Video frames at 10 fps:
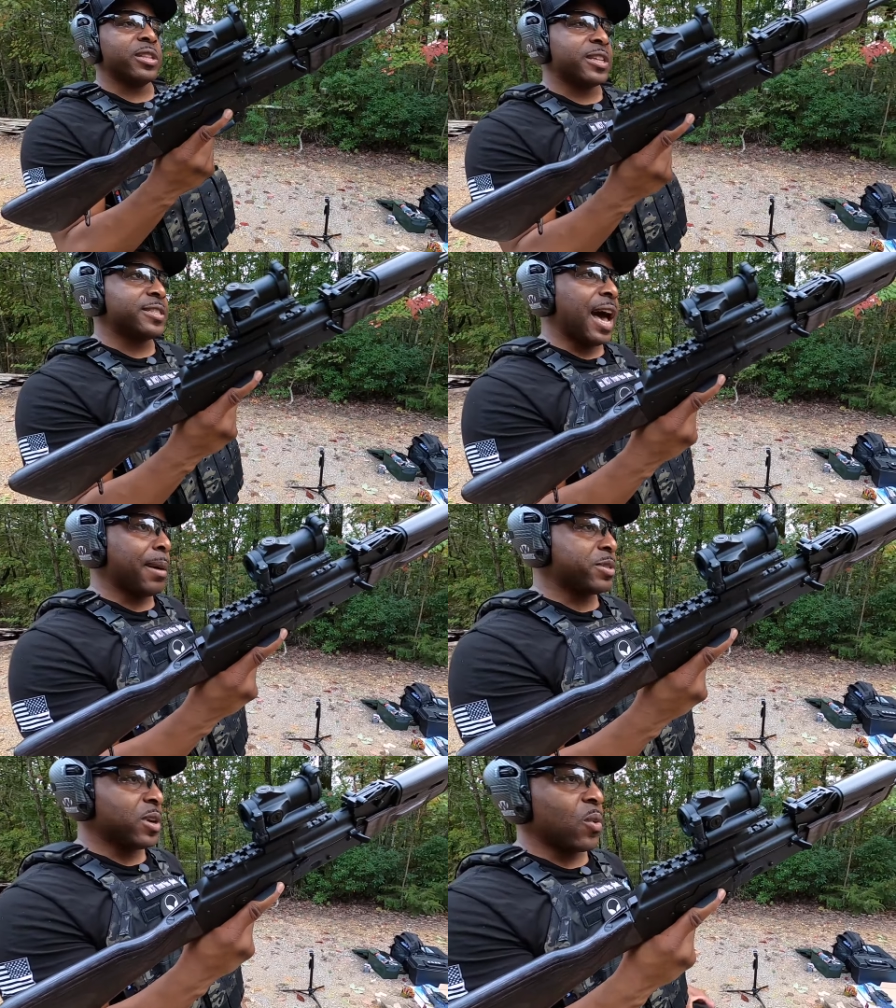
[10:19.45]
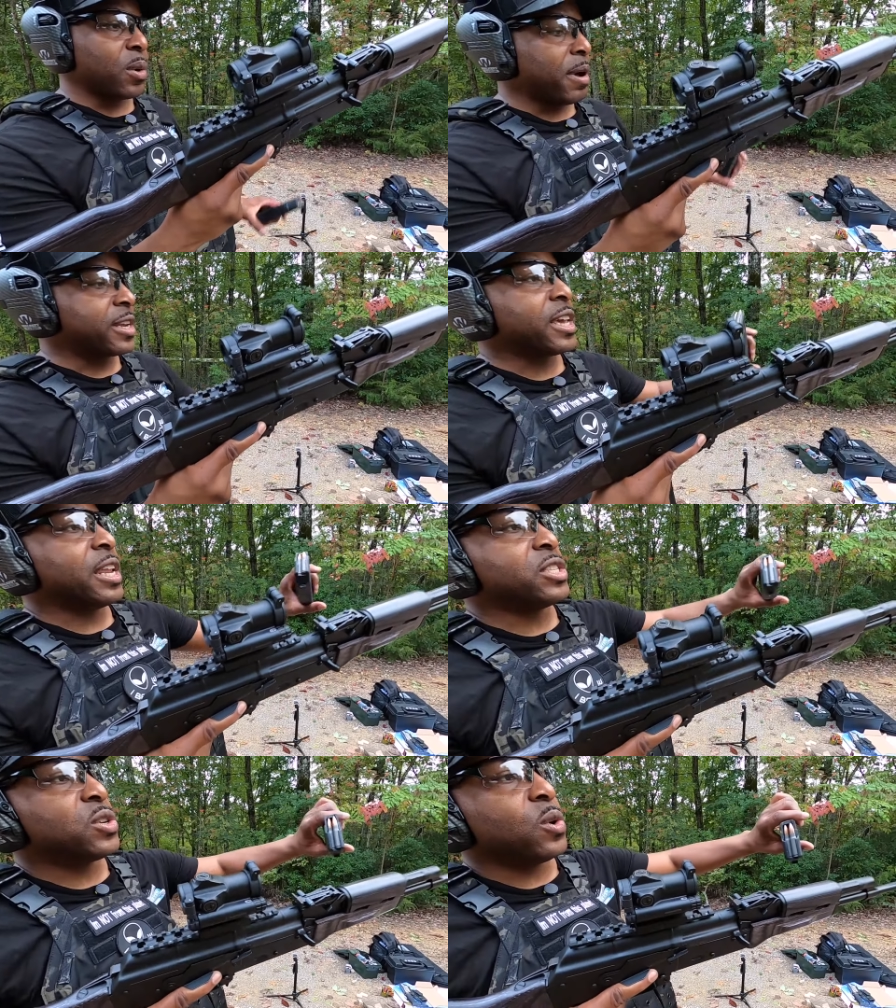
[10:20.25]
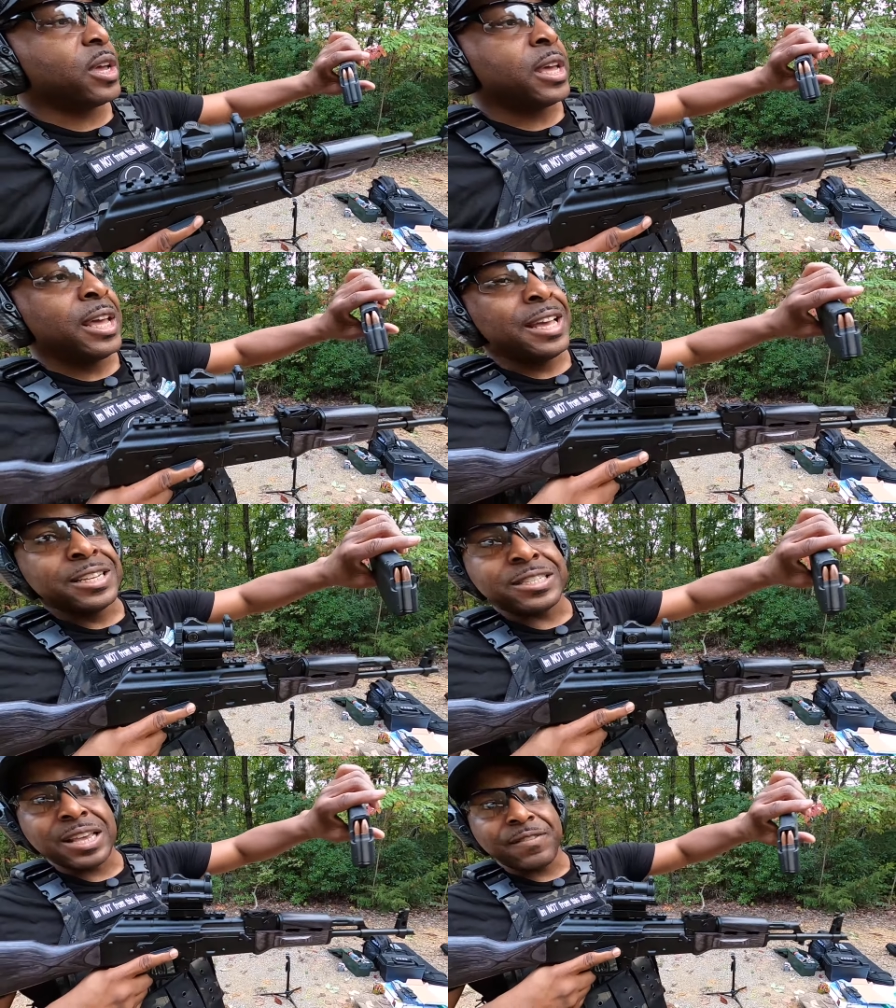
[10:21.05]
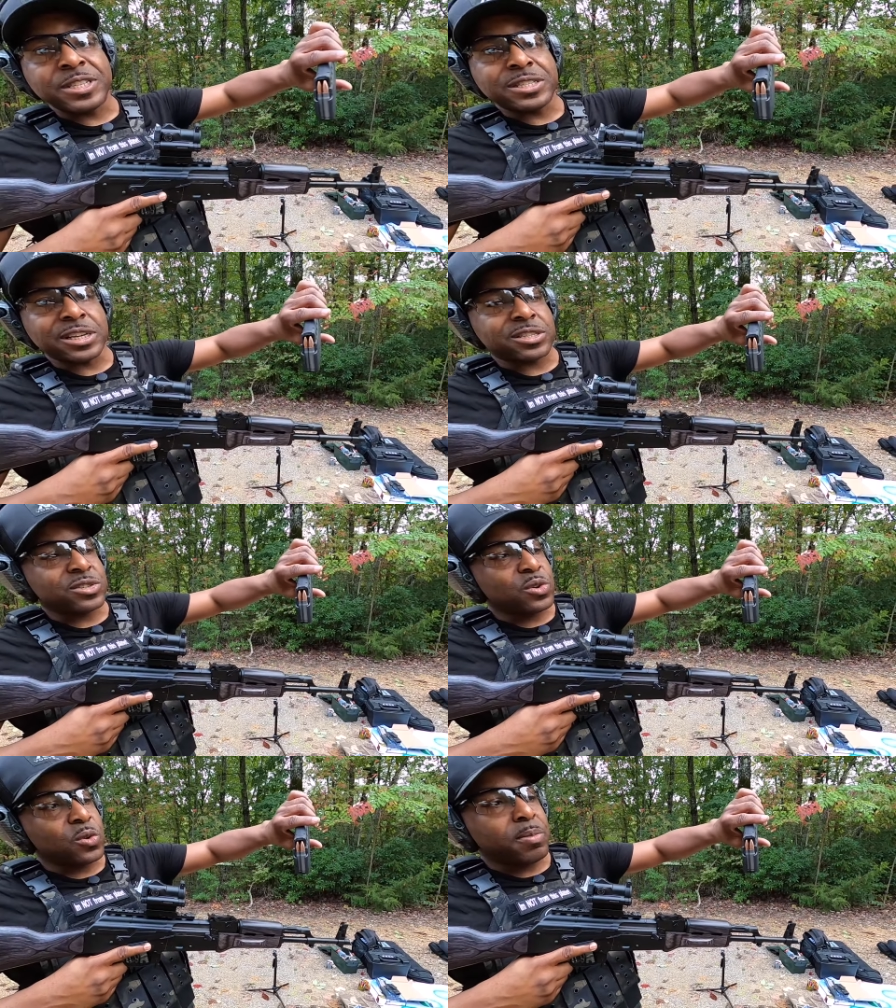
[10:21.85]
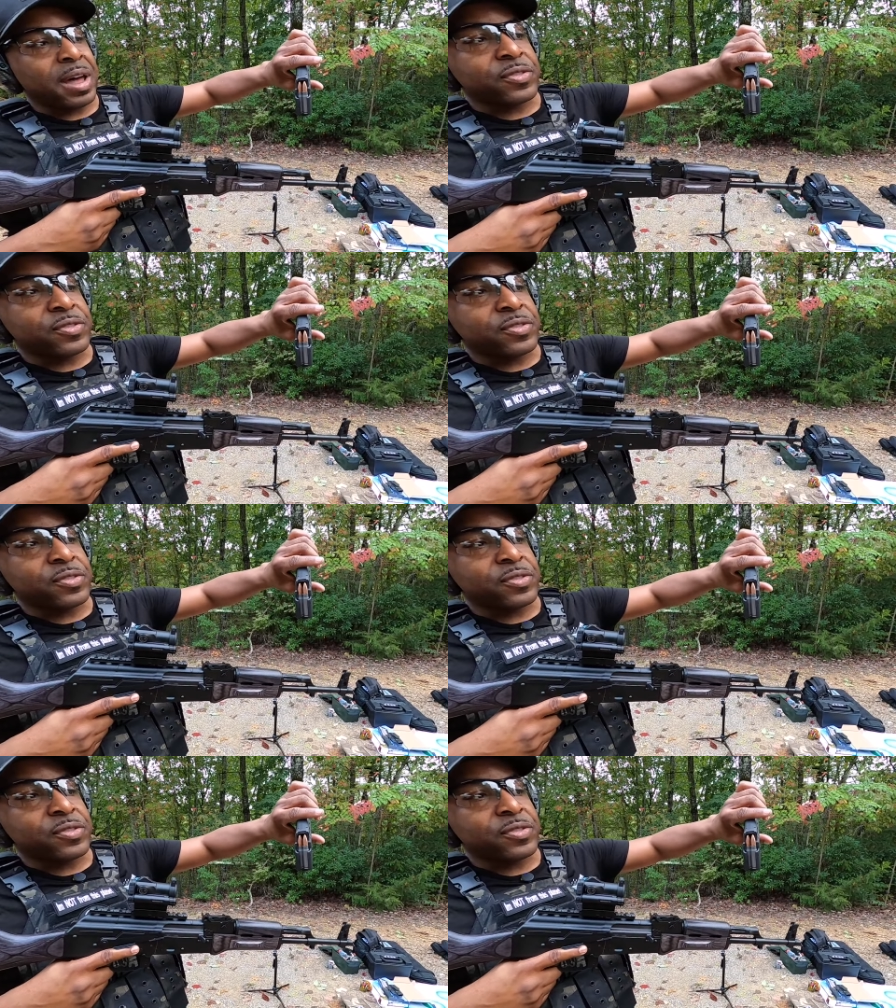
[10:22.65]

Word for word: at the top. So we're about to get into it. 762 by